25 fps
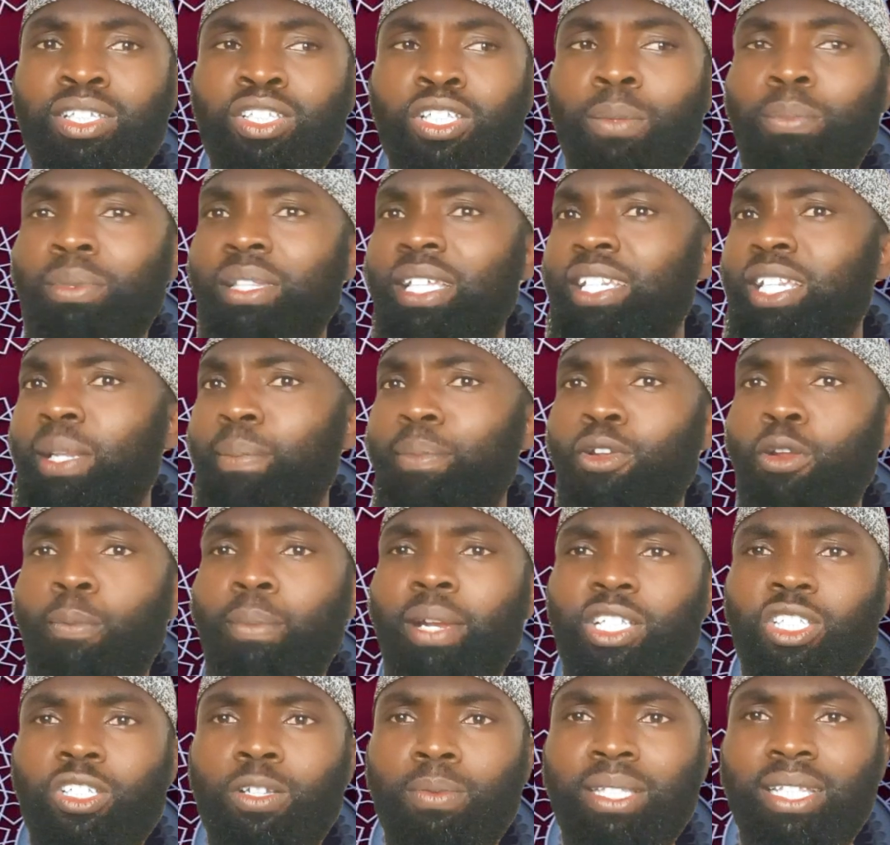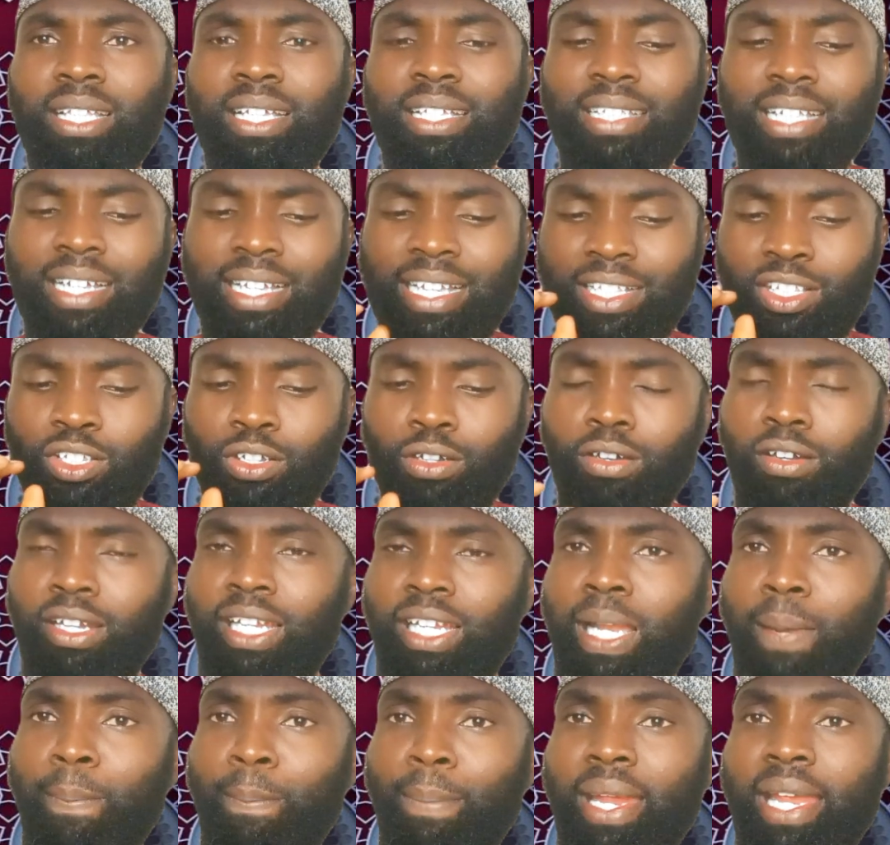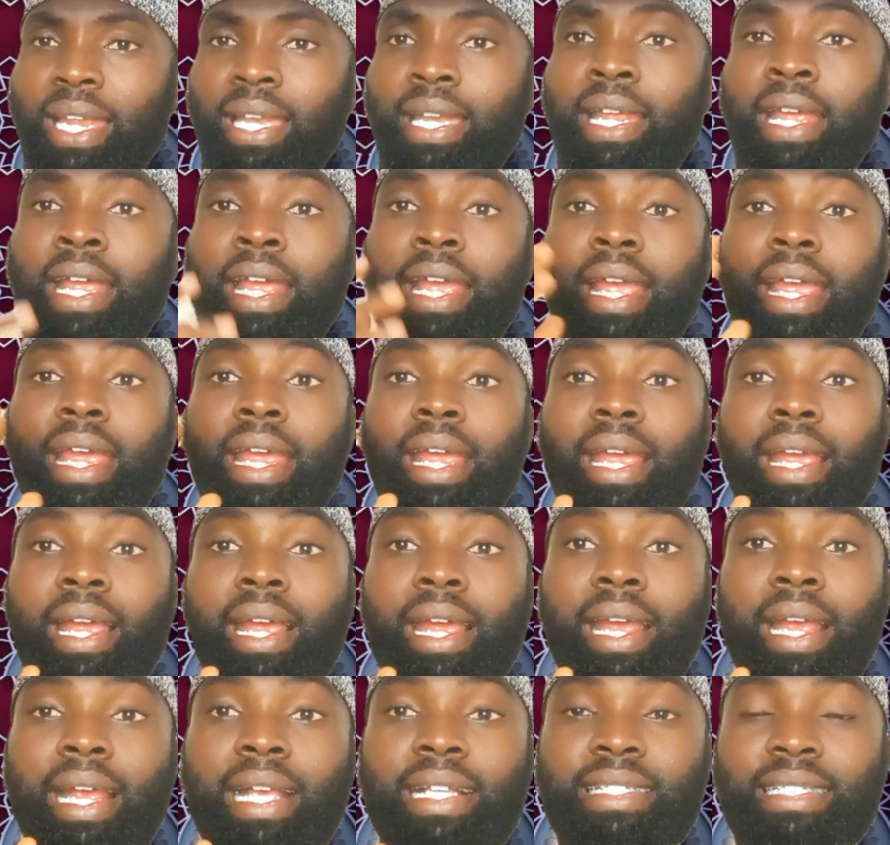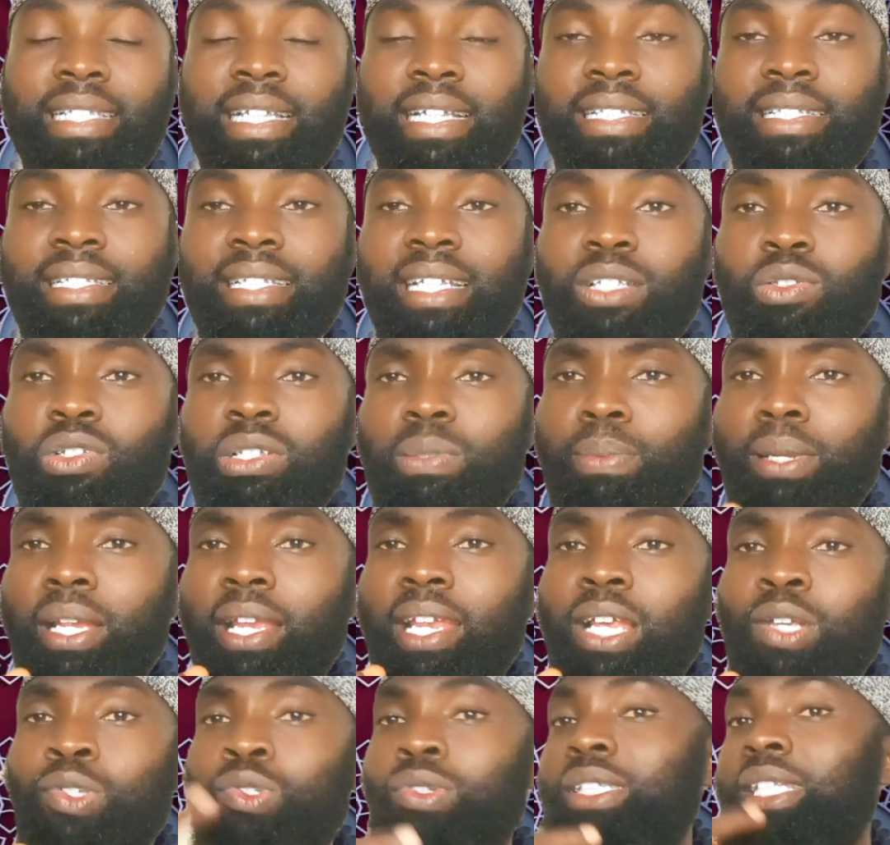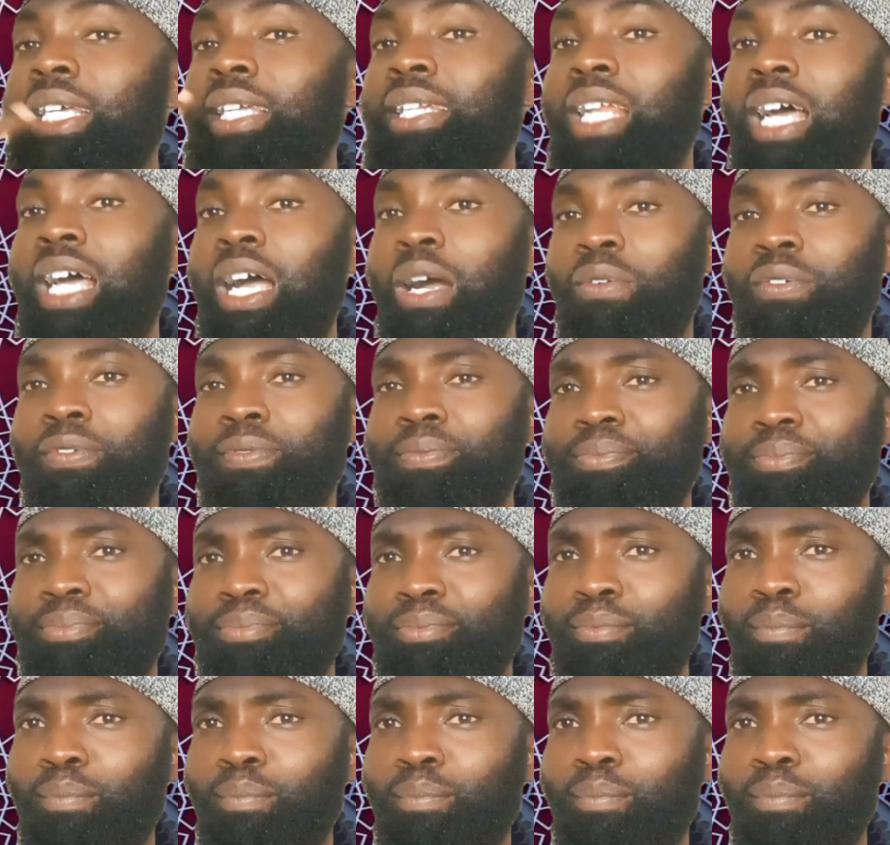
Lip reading: something nominal sentence, that it only means a sentence begins with a noun.